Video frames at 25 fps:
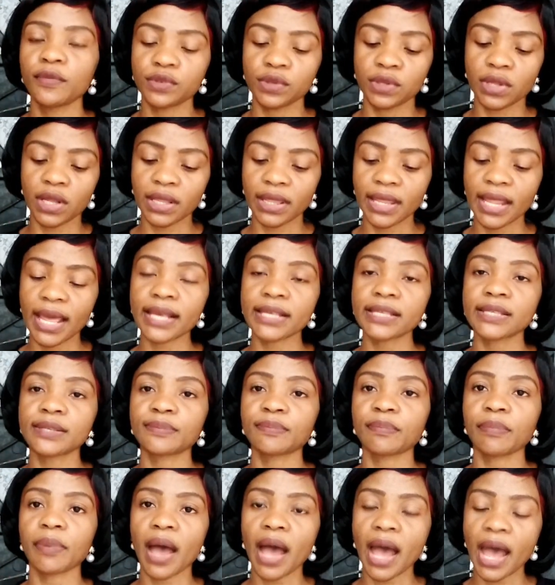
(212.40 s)
the
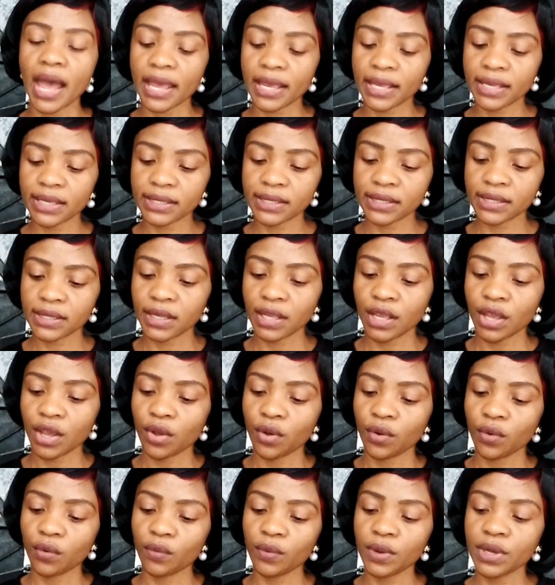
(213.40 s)
next spice,
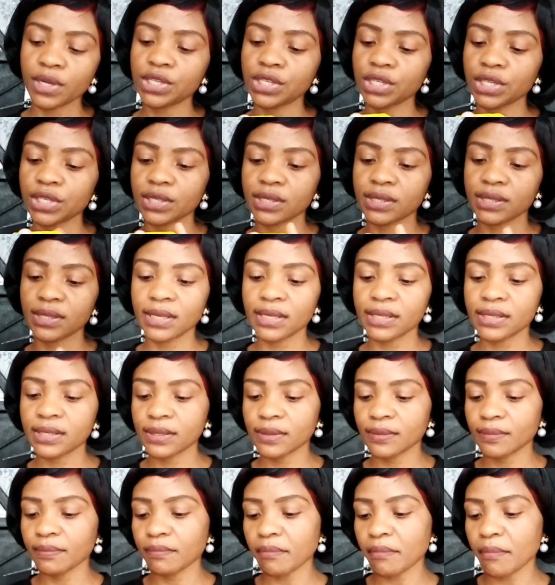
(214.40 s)
which is this
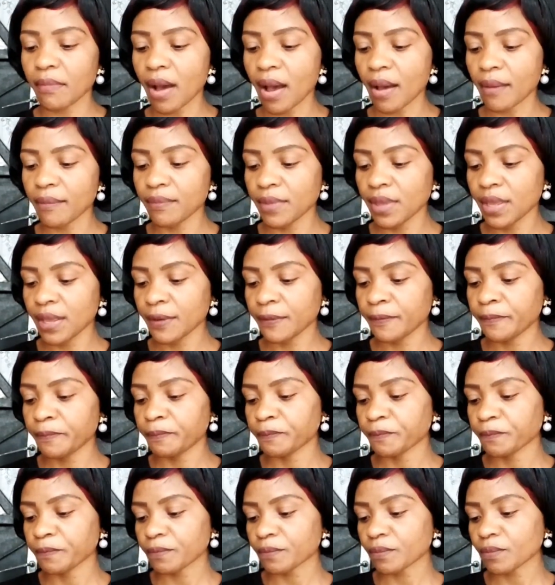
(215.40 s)
mami
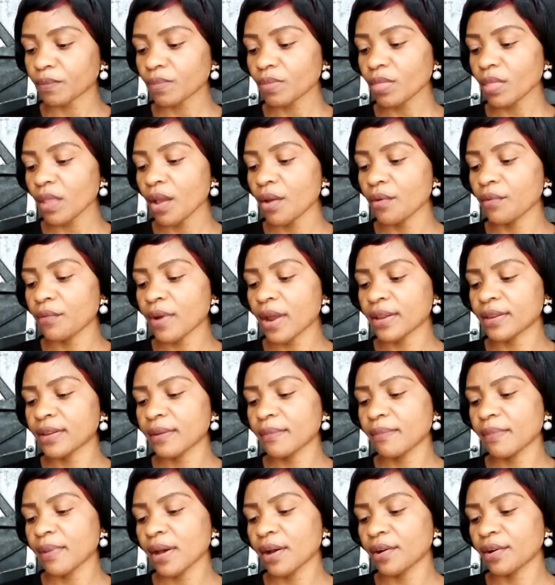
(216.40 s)

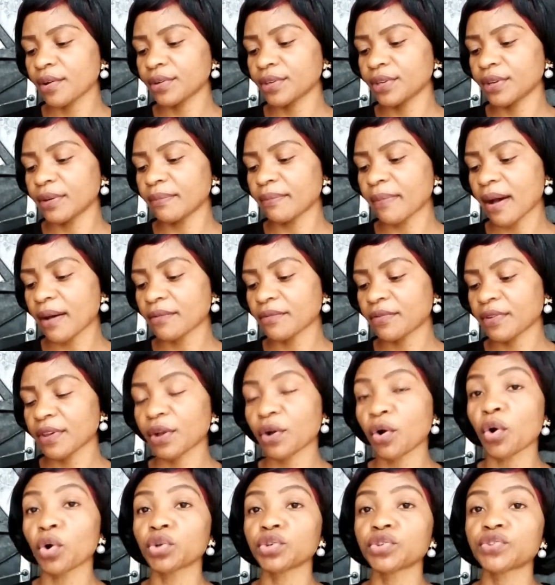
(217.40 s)
randebel, the Mamfe
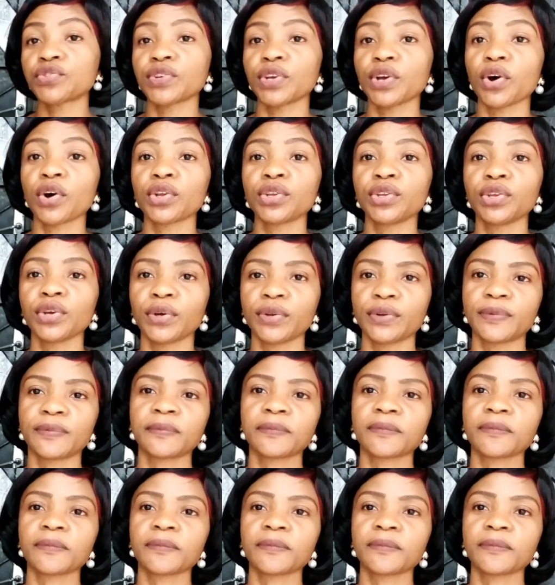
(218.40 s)
country onion.